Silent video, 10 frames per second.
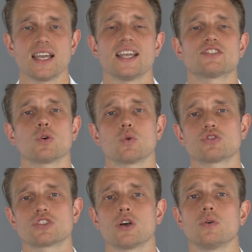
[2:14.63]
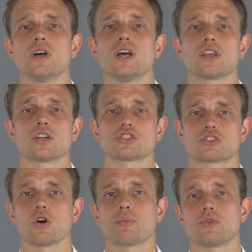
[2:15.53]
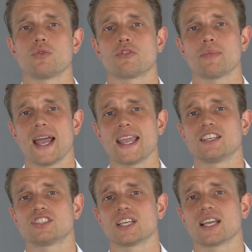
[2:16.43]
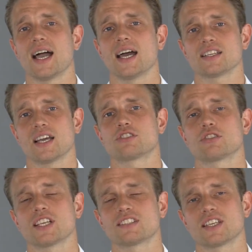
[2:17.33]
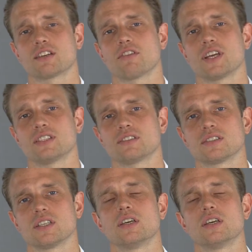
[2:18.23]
it's also going to stop you from aging at a drastic rate.